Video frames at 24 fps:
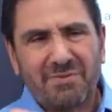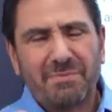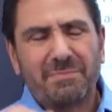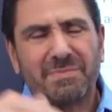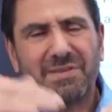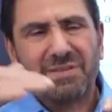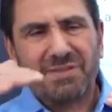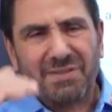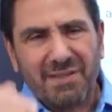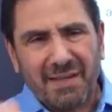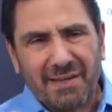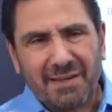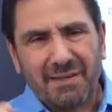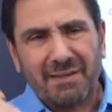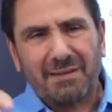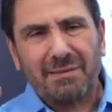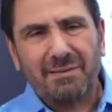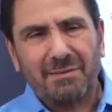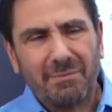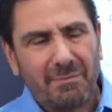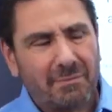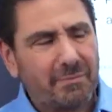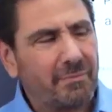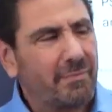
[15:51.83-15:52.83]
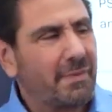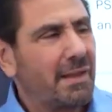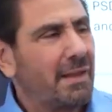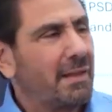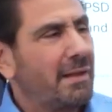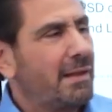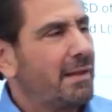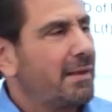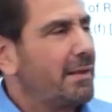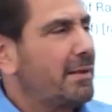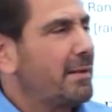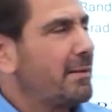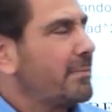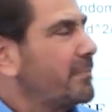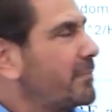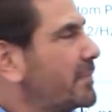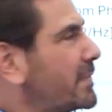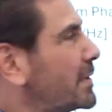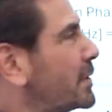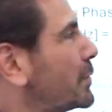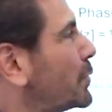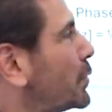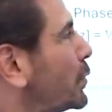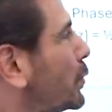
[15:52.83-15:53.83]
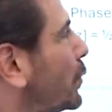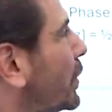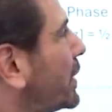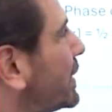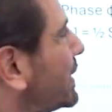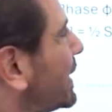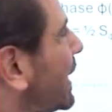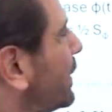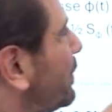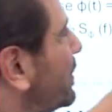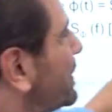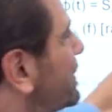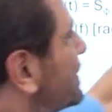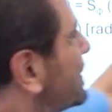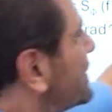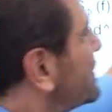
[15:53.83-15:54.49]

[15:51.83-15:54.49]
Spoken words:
from the second, whatnot. But you